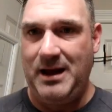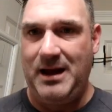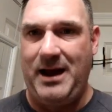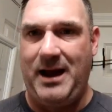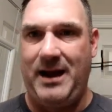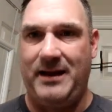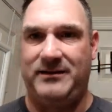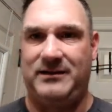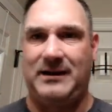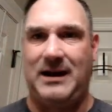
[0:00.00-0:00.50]

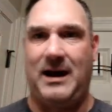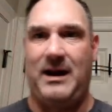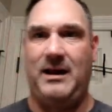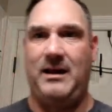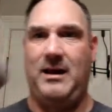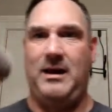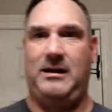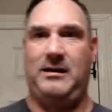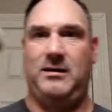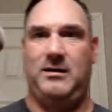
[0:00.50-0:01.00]
It's
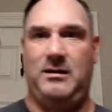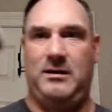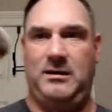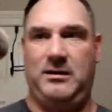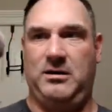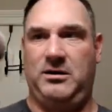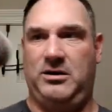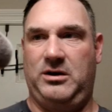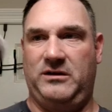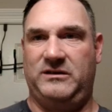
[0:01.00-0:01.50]
got
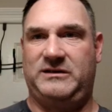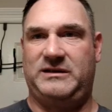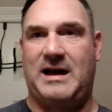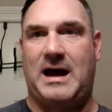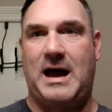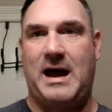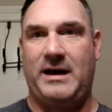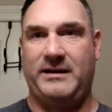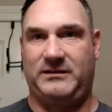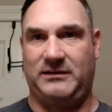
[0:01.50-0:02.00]
good
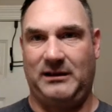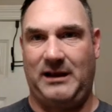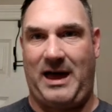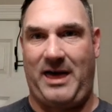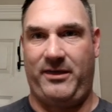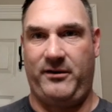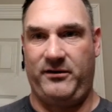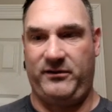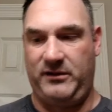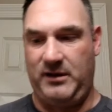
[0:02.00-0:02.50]
size,
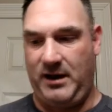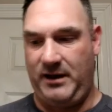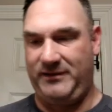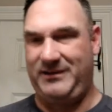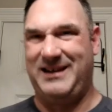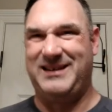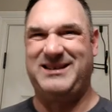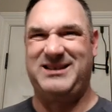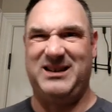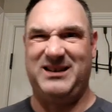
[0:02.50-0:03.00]
lather's nice,
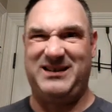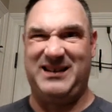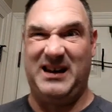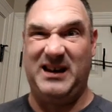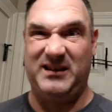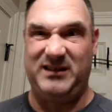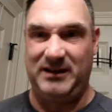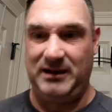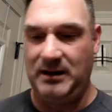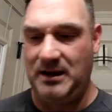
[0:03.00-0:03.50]
it's just
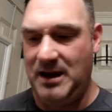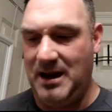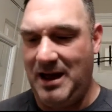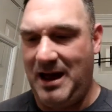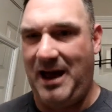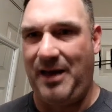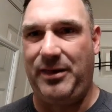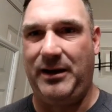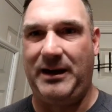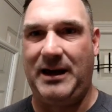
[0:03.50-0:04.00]
easy.
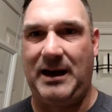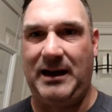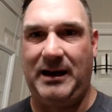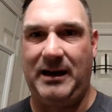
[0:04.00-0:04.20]
I think